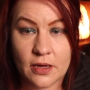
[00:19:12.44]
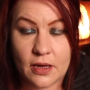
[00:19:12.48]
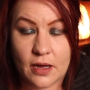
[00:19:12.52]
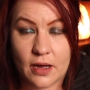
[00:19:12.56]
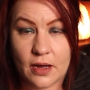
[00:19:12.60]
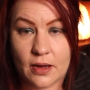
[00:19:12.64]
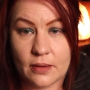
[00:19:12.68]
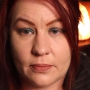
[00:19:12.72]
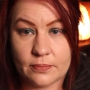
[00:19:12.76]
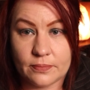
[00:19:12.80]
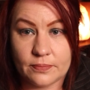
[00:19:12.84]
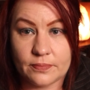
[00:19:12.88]

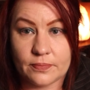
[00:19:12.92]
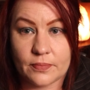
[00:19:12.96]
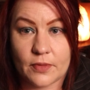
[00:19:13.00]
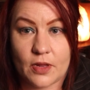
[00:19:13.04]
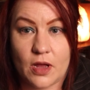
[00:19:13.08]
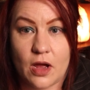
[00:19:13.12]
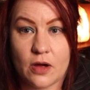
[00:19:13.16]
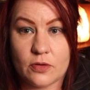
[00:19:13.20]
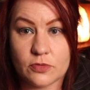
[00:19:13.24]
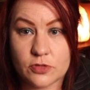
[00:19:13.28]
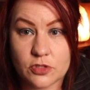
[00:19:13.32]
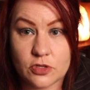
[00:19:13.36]

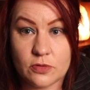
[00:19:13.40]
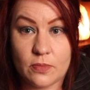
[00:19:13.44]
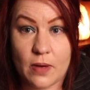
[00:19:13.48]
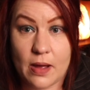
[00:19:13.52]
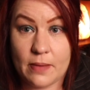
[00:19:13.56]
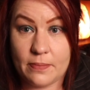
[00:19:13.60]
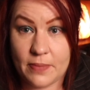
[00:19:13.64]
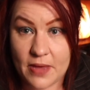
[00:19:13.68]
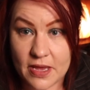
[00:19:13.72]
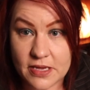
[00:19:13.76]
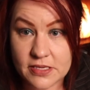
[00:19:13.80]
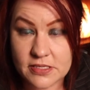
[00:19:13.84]
I'll do
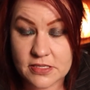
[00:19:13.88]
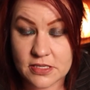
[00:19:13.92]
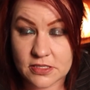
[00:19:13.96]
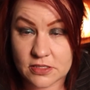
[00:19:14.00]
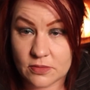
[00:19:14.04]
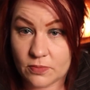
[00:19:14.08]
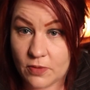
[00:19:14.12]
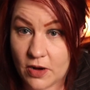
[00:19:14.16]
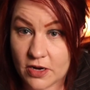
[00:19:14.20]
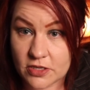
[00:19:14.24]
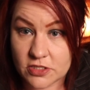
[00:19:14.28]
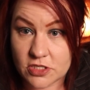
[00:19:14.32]
my best as
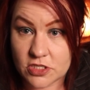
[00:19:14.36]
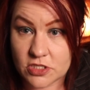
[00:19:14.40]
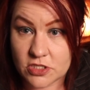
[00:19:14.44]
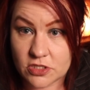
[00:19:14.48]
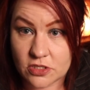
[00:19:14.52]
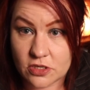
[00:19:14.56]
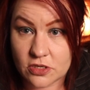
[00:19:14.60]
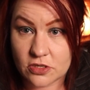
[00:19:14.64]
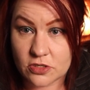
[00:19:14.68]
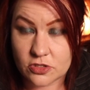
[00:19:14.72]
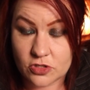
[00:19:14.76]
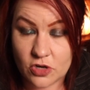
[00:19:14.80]
a
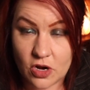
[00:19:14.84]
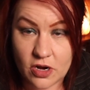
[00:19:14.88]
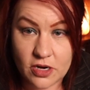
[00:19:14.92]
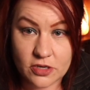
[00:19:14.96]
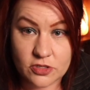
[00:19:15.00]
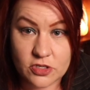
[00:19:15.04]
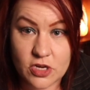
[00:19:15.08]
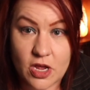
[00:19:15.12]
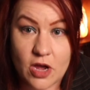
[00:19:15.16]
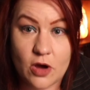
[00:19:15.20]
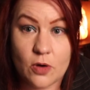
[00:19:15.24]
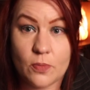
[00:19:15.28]
practitioner to try
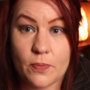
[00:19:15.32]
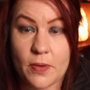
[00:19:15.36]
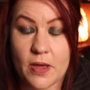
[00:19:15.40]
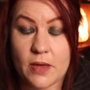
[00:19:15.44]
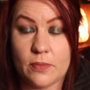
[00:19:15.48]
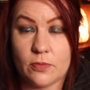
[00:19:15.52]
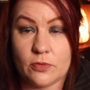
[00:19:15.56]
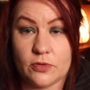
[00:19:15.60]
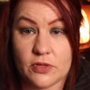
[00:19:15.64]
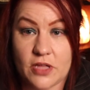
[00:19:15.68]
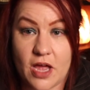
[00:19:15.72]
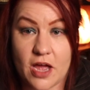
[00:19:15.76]
to help
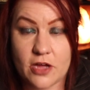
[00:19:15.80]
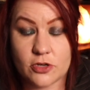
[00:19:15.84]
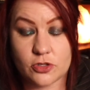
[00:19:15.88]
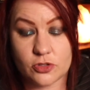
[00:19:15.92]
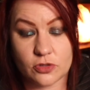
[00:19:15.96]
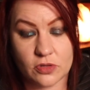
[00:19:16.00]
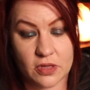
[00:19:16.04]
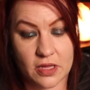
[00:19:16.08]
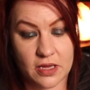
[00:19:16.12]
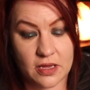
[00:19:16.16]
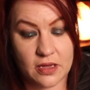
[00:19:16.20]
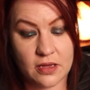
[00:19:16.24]
people
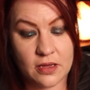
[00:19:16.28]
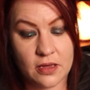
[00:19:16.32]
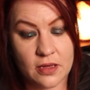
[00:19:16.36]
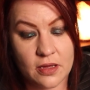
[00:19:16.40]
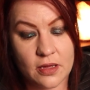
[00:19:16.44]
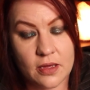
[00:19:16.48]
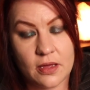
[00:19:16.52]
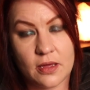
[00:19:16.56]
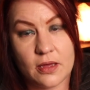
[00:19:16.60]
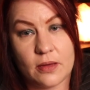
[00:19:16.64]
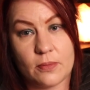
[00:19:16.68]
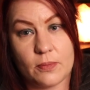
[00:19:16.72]
naturally.
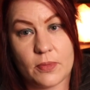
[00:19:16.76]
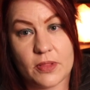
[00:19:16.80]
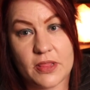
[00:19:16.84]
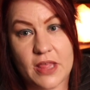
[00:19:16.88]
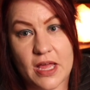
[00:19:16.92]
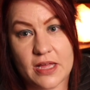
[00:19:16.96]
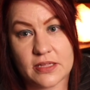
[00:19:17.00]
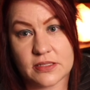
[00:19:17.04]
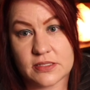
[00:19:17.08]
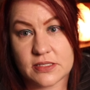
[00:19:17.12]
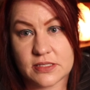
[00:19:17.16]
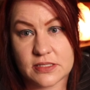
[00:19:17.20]
But
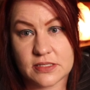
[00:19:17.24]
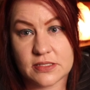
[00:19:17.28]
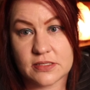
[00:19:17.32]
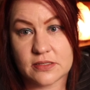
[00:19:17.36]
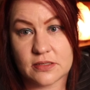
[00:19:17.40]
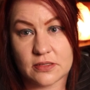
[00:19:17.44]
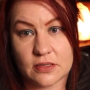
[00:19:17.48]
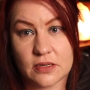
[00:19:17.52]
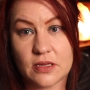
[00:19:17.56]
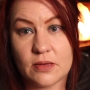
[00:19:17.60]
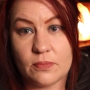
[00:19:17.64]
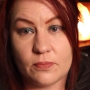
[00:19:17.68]
that's
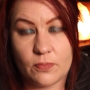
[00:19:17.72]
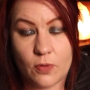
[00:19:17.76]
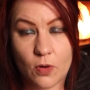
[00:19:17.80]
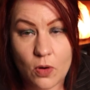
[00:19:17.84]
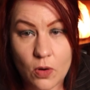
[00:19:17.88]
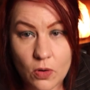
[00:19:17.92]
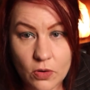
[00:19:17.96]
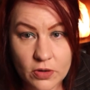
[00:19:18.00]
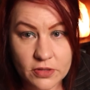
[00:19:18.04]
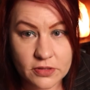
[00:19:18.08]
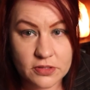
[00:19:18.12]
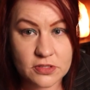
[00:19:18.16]

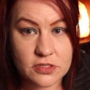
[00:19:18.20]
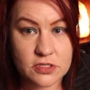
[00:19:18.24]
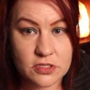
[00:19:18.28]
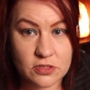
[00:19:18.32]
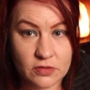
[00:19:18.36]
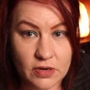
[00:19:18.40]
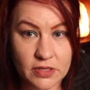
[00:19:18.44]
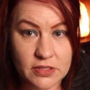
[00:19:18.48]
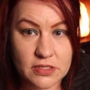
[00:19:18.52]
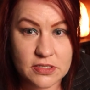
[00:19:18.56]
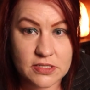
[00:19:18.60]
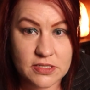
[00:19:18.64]
important
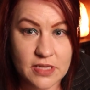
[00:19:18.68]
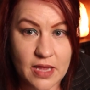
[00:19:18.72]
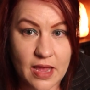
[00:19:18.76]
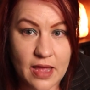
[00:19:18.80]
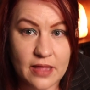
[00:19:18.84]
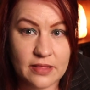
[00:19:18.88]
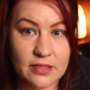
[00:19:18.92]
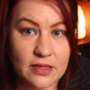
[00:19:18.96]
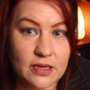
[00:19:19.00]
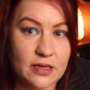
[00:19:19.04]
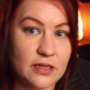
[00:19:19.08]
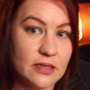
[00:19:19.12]
to
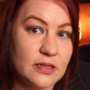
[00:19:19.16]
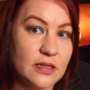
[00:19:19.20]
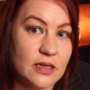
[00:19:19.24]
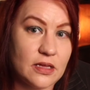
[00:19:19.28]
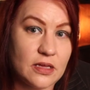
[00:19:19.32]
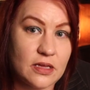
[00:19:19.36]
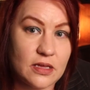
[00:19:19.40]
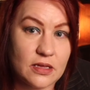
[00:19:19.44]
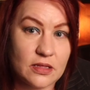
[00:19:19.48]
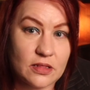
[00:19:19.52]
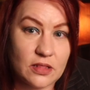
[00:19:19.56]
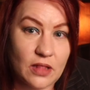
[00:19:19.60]
understand that,
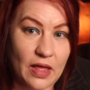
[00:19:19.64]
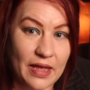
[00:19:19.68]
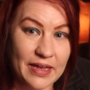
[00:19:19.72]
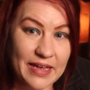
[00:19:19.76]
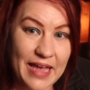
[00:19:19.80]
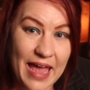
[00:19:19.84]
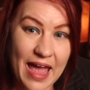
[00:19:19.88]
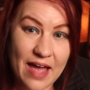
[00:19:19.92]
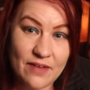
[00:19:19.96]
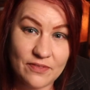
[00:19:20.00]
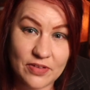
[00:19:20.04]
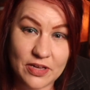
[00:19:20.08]
like,
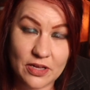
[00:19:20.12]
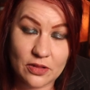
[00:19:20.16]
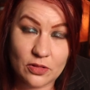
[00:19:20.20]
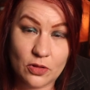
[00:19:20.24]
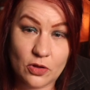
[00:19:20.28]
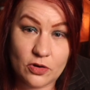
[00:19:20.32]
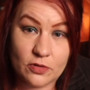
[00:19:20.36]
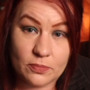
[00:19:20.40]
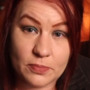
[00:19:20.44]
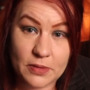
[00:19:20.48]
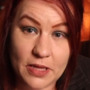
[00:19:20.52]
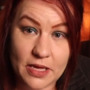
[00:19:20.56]
having a
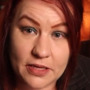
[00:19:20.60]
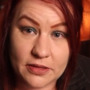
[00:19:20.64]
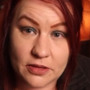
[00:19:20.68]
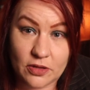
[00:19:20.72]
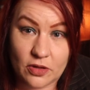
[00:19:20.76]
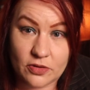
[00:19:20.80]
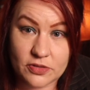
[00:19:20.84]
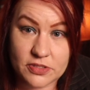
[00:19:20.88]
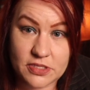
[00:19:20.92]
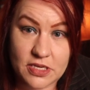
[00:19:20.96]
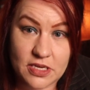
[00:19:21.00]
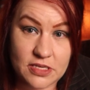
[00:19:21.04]
lot of blood
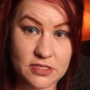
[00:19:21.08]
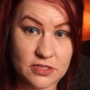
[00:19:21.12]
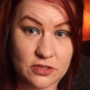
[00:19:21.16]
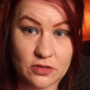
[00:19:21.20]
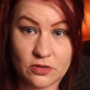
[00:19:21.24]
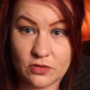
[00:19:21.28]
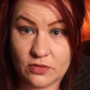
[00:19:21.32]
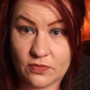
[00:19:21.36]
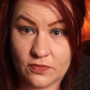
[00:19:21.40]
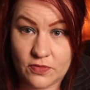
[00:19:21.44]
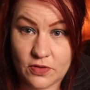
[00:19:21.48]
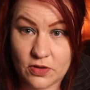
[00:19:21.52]
loss isn't
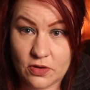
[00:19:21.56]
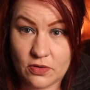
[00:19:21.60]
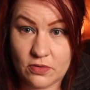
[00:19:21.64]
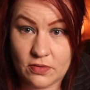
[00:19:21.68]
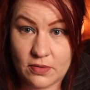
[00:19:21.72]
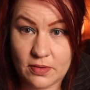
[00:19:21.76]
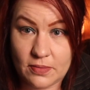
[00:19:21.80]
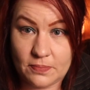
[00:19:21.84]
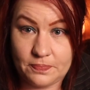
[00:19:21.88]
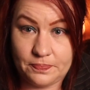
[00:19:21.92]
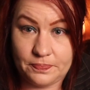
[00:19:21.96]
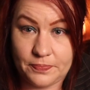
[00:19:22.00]
good for
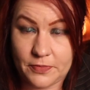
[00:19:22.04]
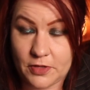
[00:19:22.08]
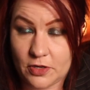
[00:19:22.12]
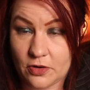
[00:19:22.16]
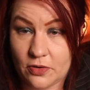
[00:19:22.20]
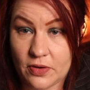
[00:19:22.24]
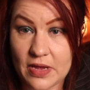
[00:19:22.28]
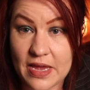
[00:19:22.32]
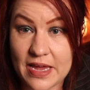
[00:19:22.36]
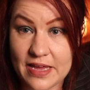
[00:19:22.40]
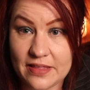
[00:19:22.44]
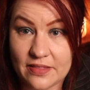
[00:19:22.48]
you, you
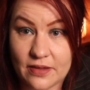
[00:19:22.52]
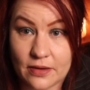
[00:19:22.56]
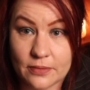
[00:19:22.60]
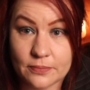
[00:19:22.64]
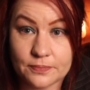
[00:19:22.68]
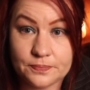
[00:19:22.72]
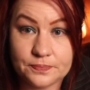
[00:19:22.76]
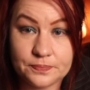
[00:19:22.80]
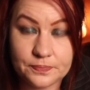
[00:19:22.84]
know, either.